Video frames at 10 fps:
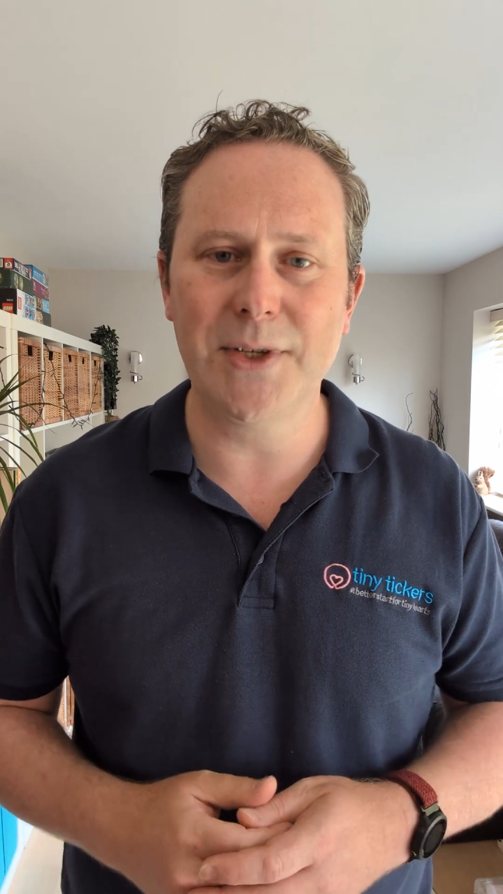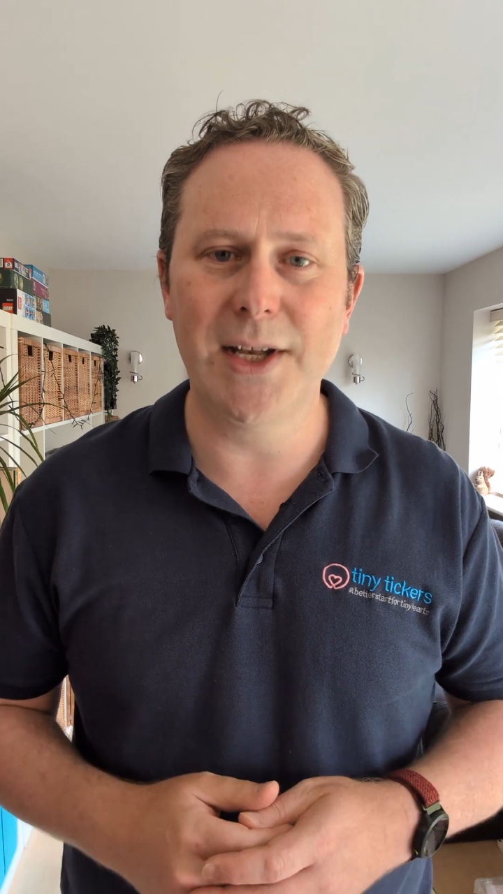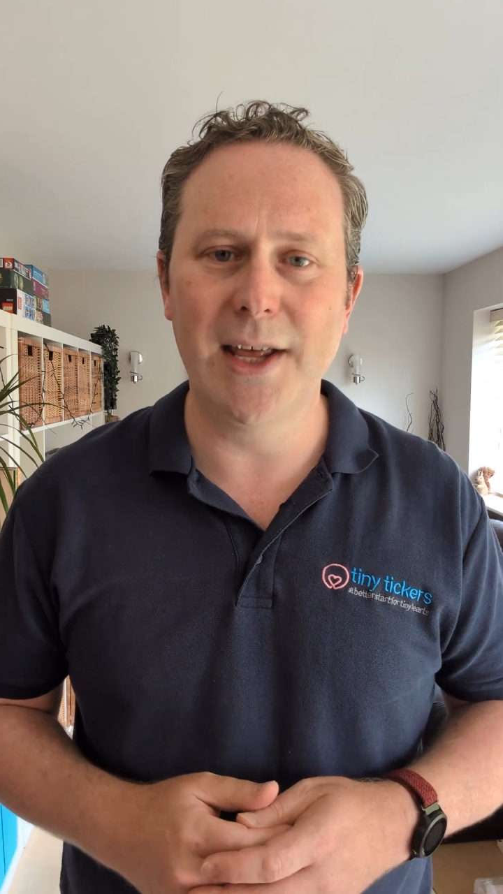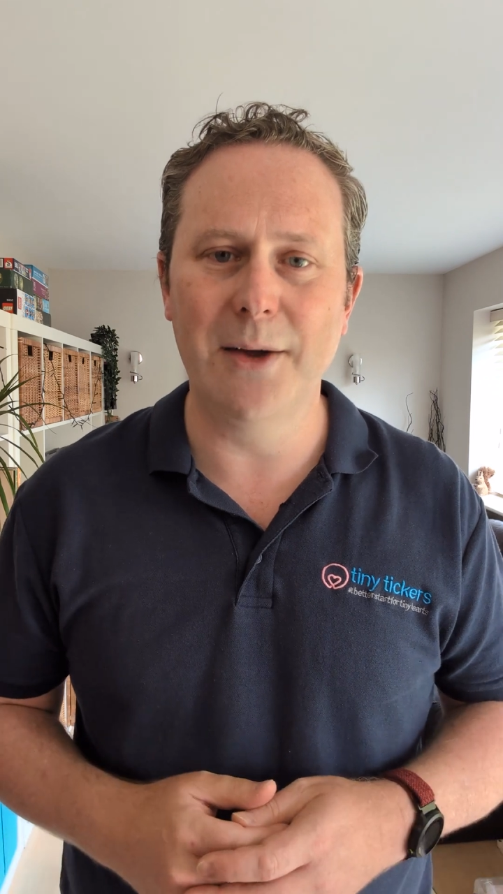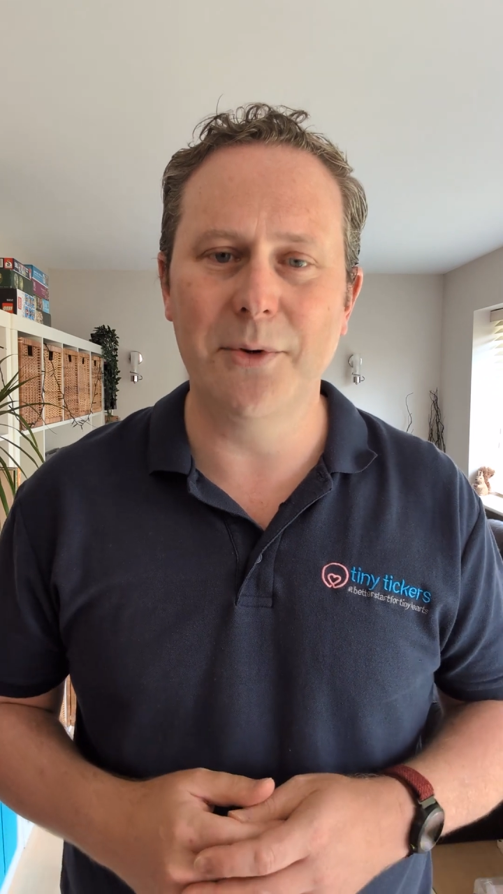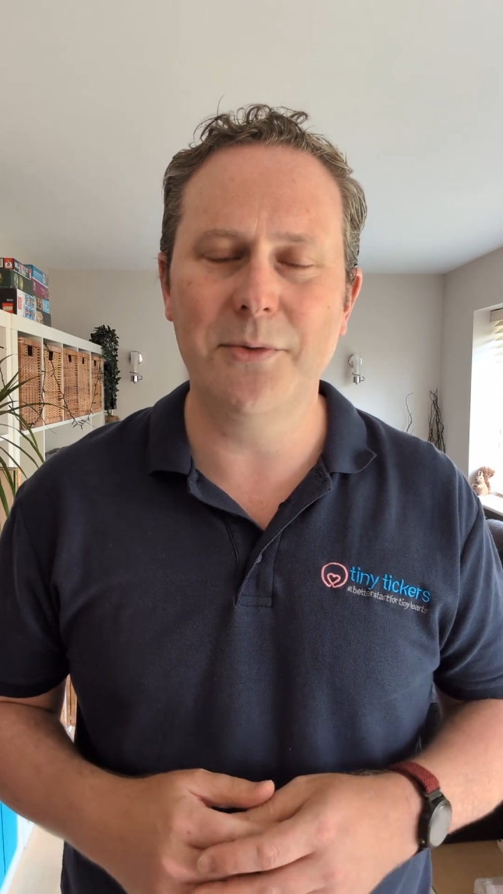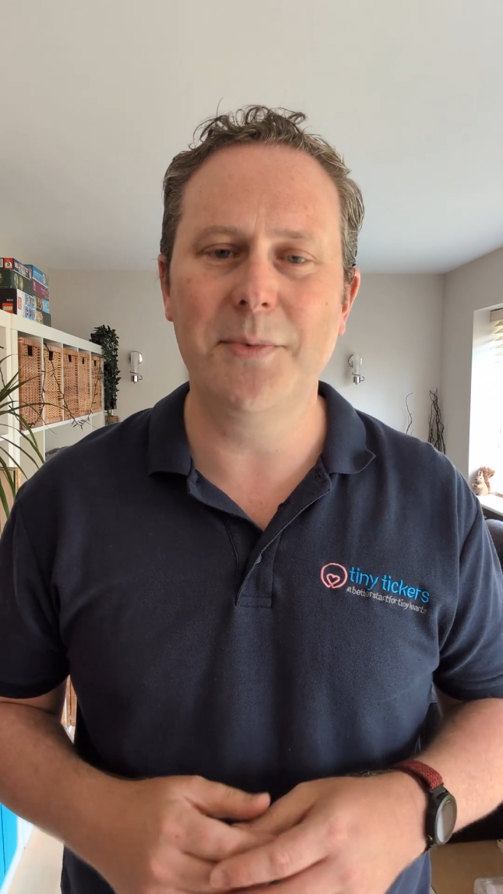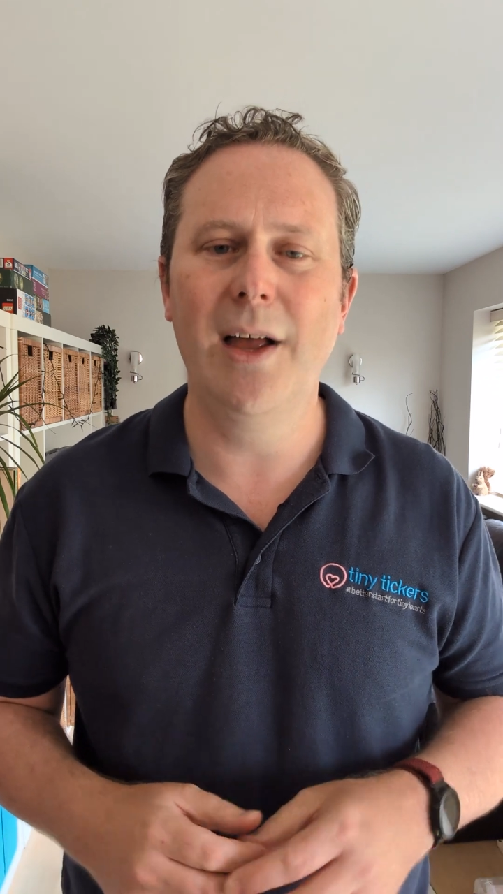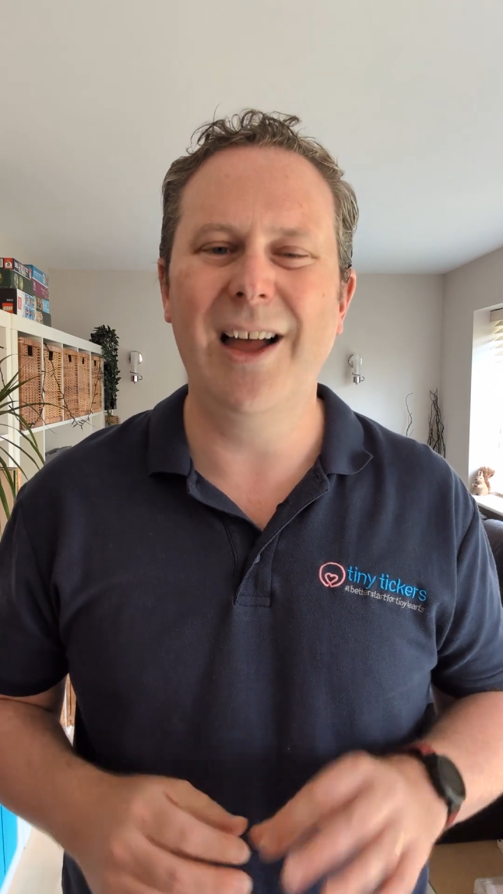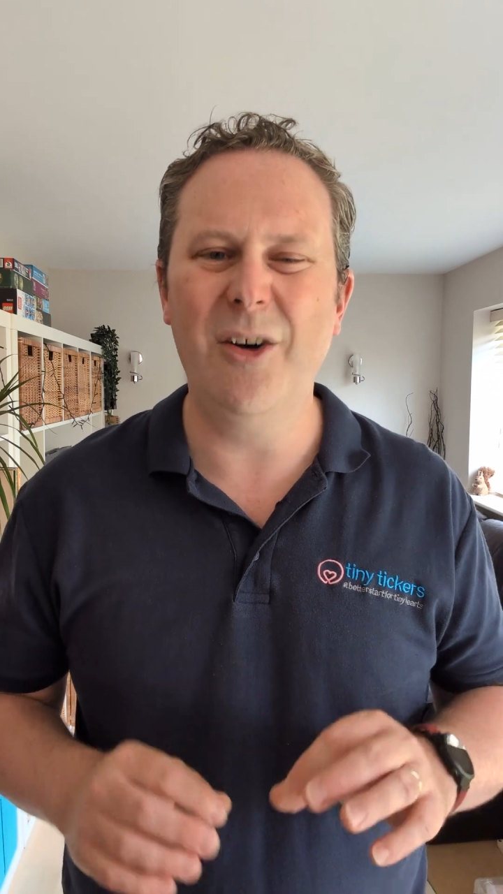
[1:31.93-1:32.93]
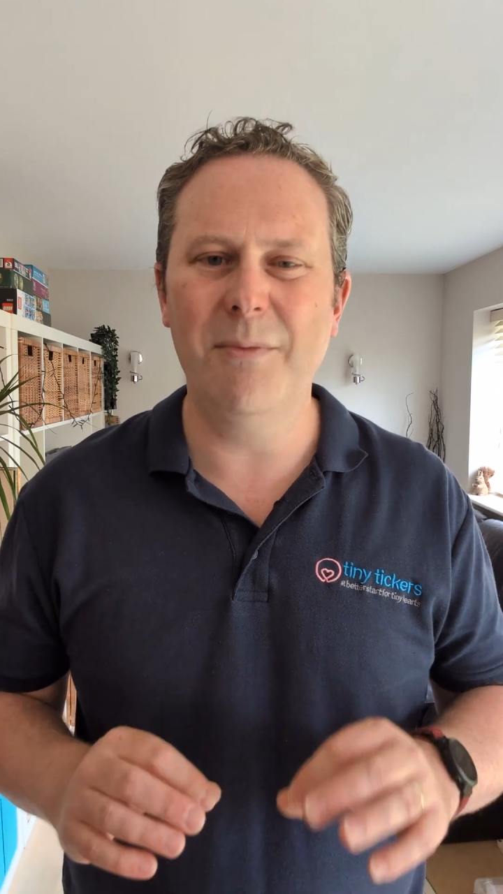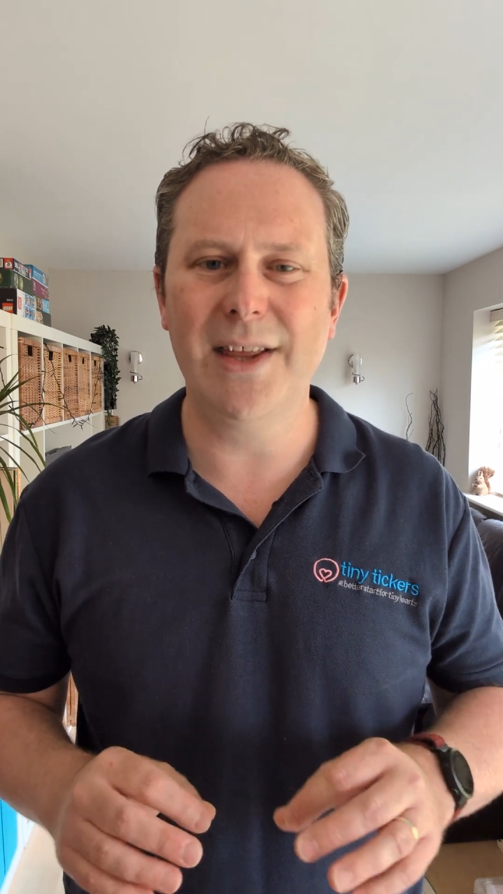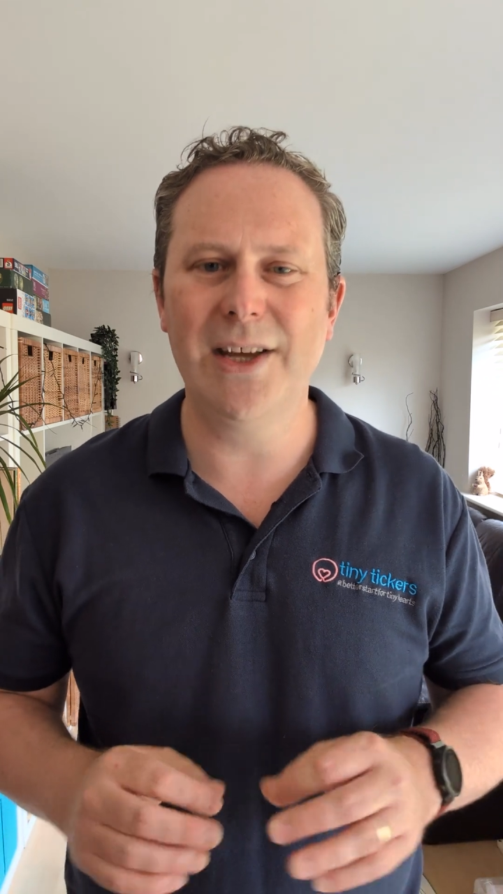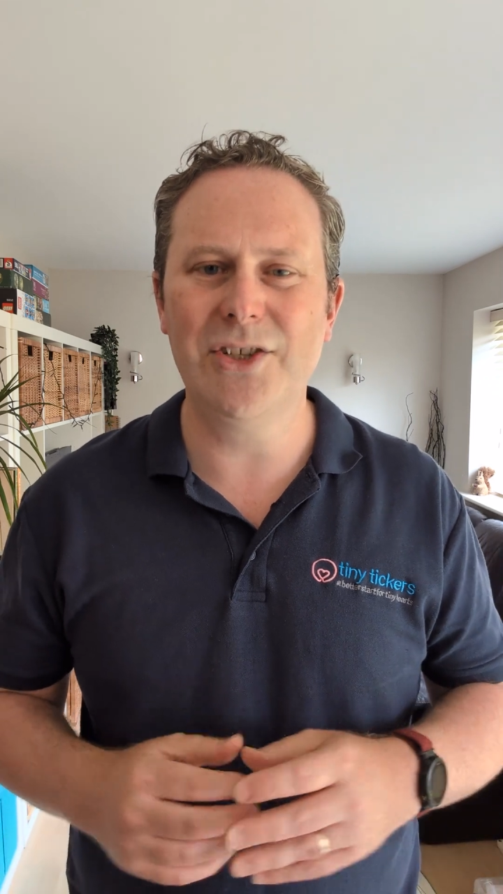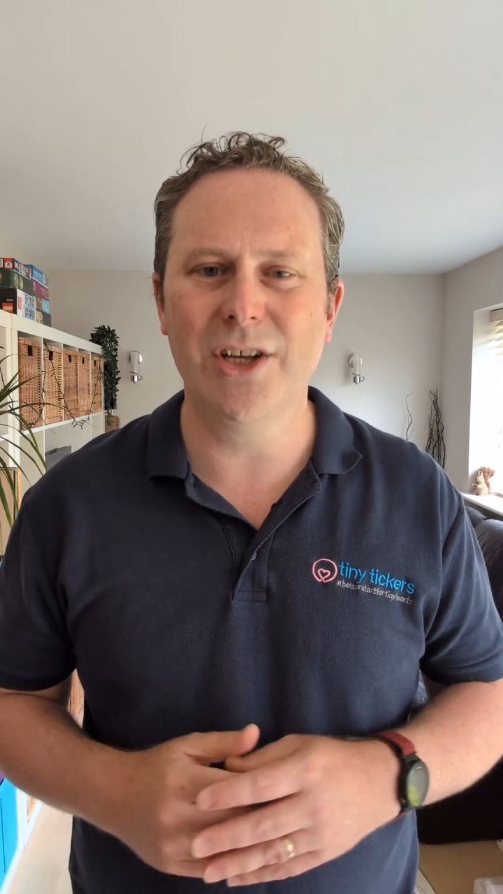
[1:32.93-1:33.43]
in there that will help make
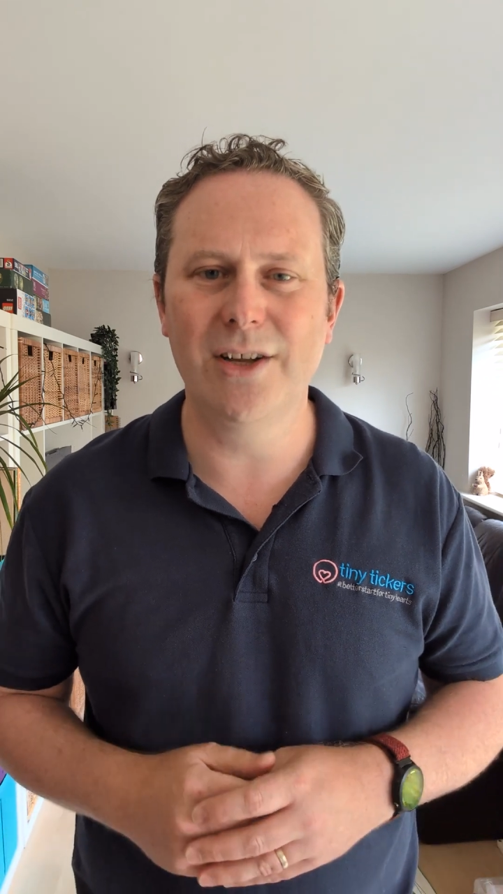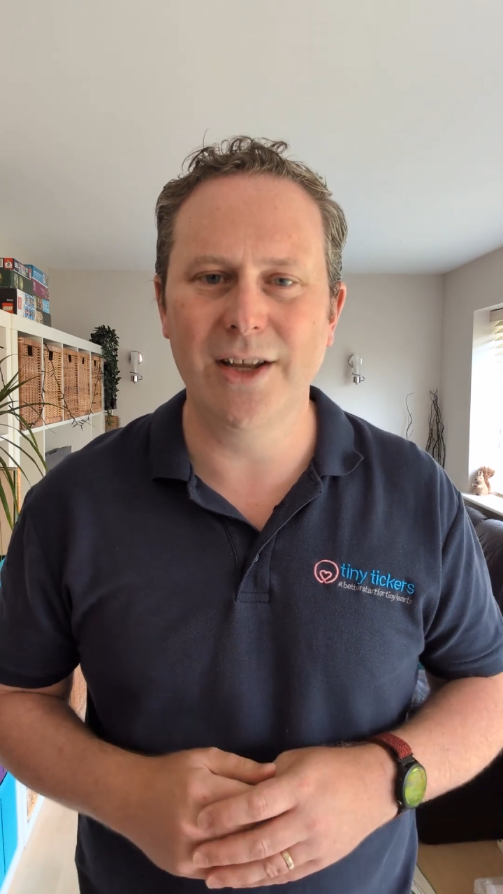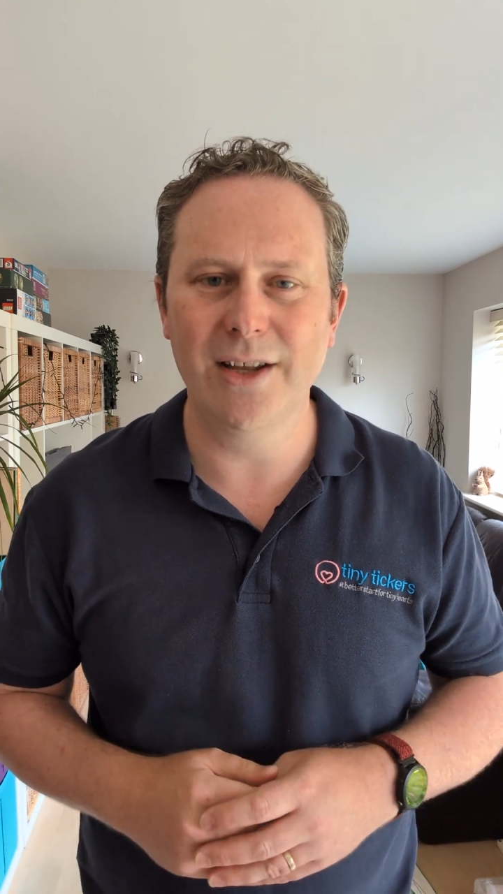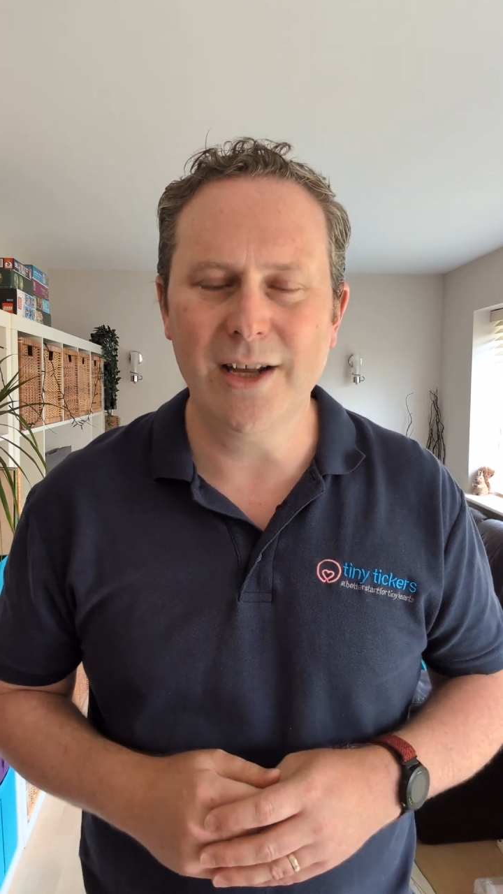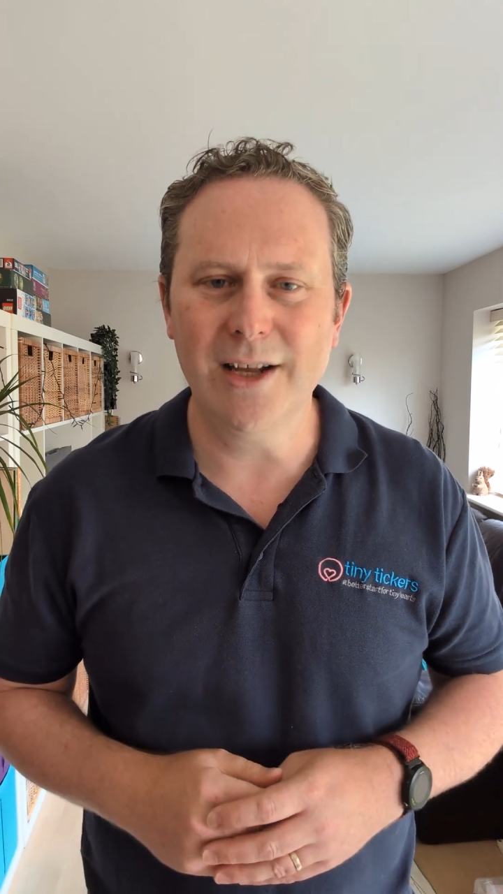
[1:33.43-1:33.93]
their journey